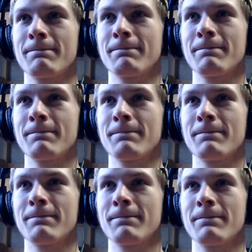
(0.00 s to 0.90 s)

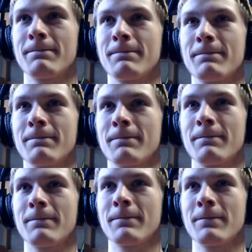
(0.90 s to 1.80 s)

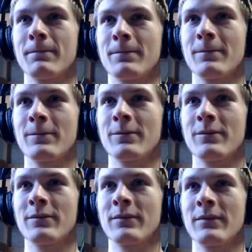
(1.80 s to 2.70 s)

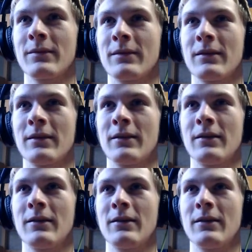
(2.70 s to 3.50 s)
Nothing is said.